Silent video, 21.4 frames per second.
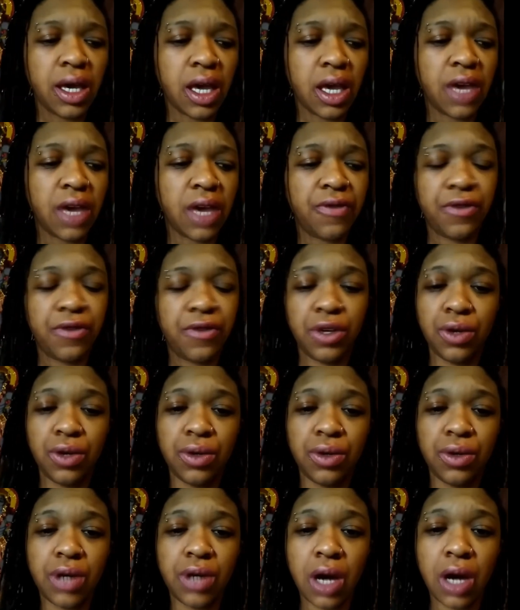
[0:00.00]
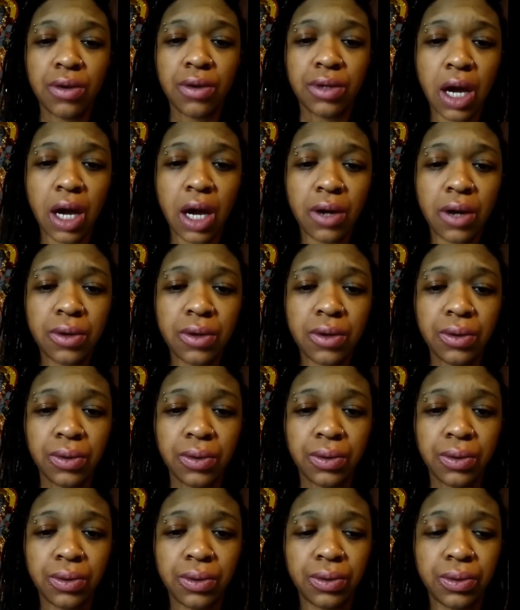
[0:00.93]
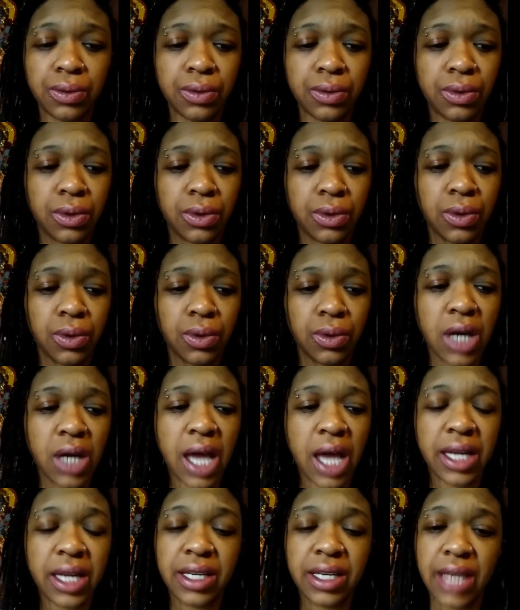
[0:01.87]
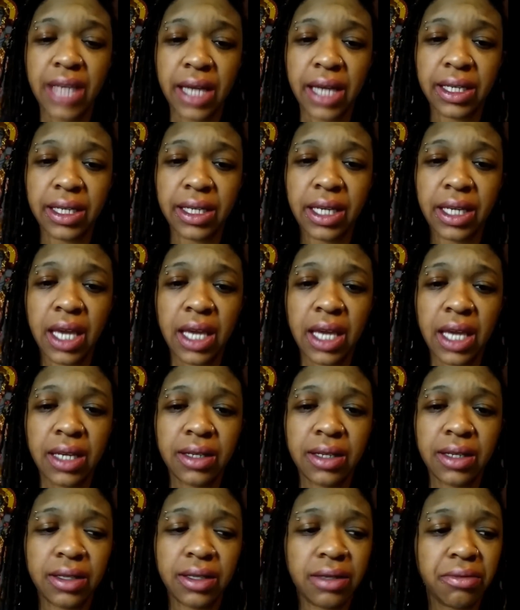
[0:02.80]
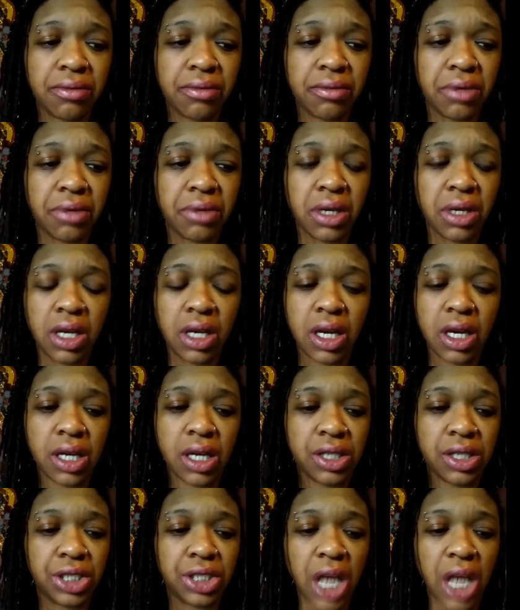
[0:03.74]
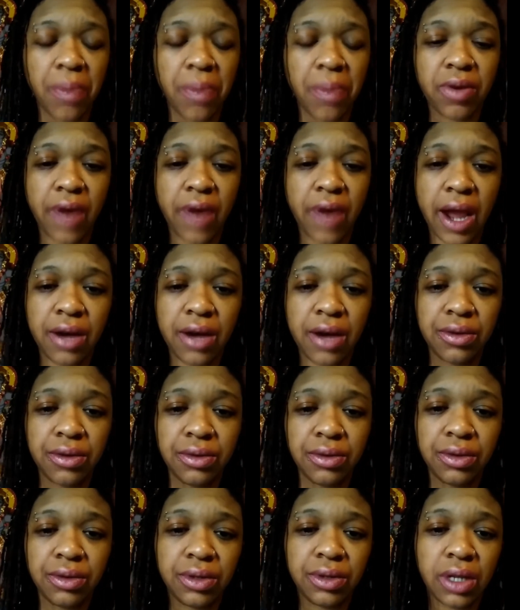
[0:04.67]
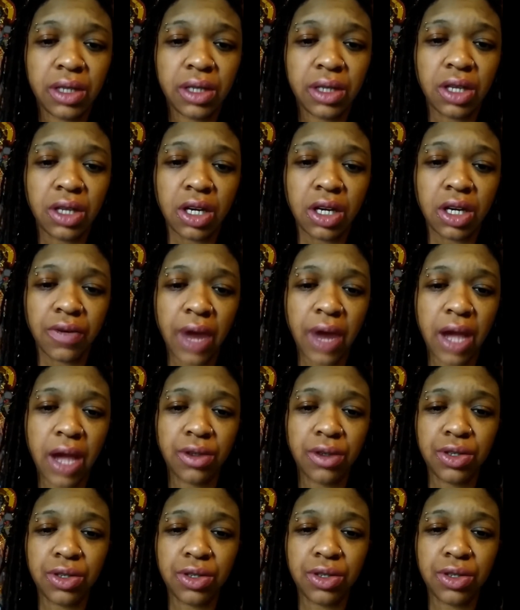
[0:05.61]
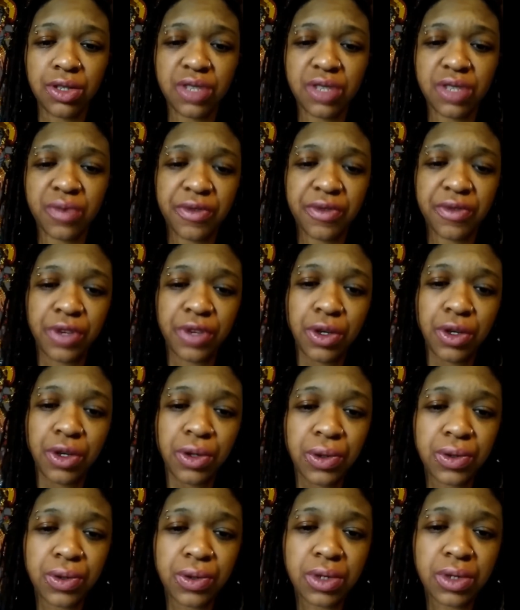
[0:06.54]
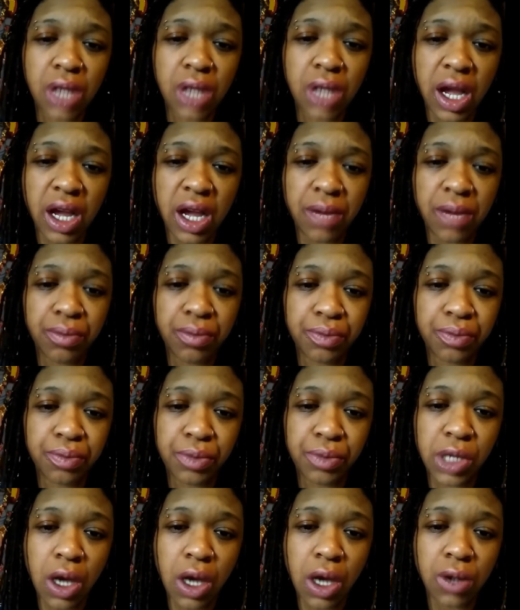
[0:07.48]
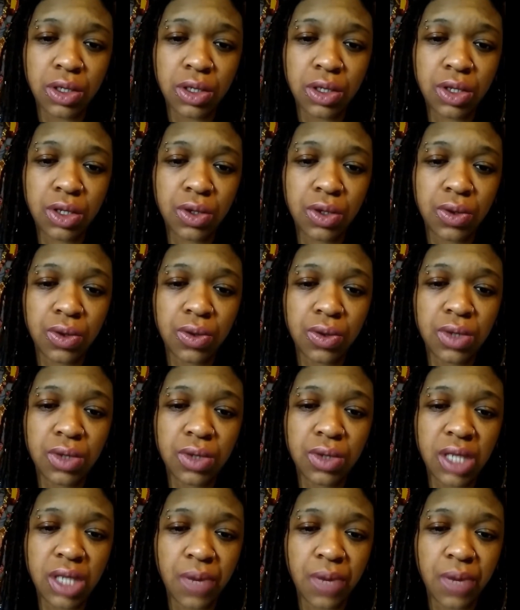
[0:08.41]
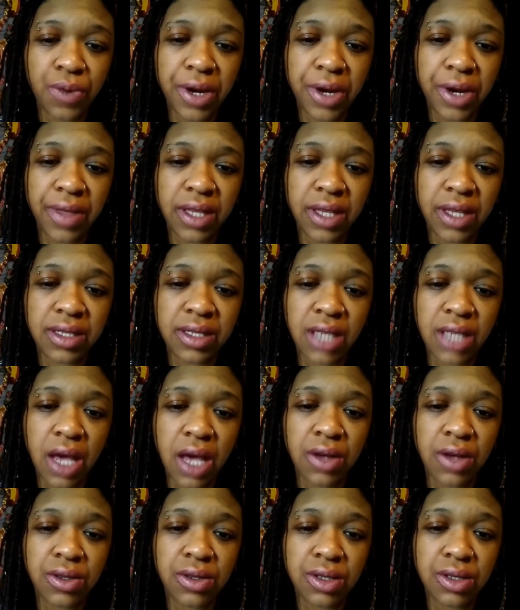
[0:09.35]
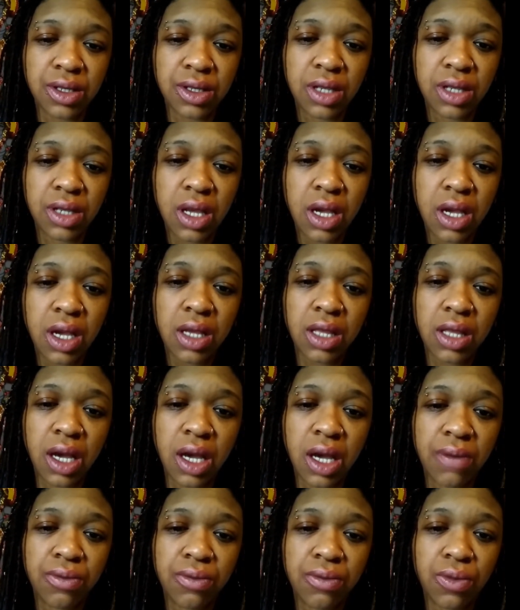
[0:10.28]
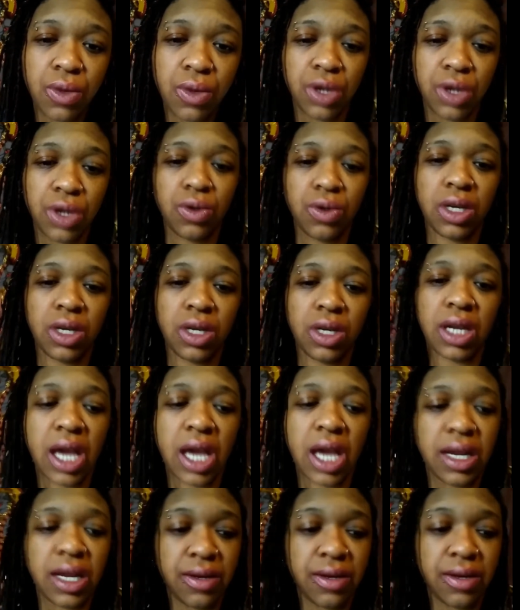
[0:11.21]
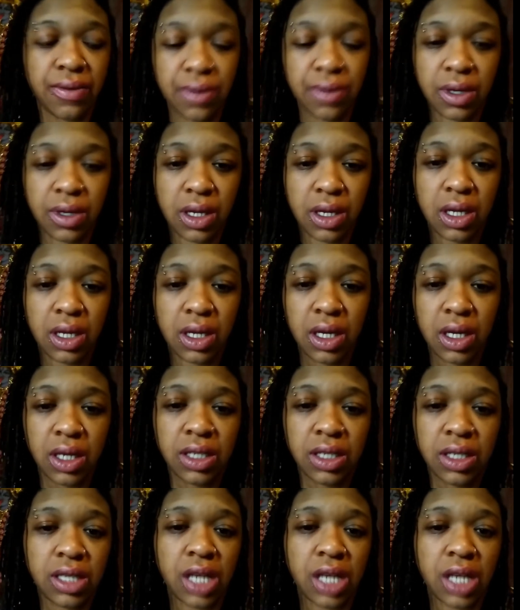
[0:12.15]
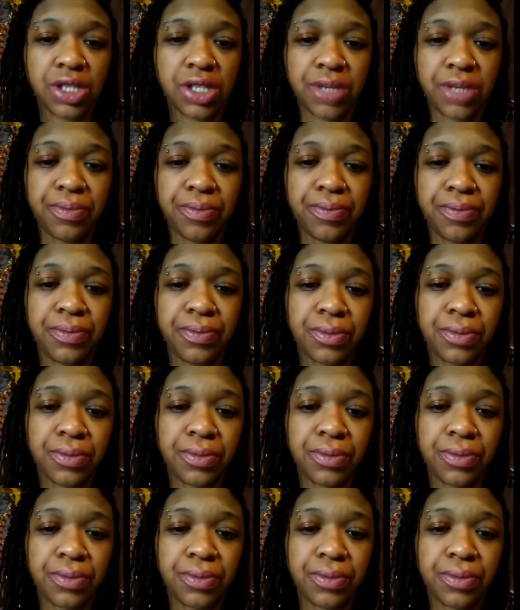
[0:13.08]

If you don't know what kind of deck to get, shop around, look around, do some reviews, go to somewhere that sells them where you can kind of touch them.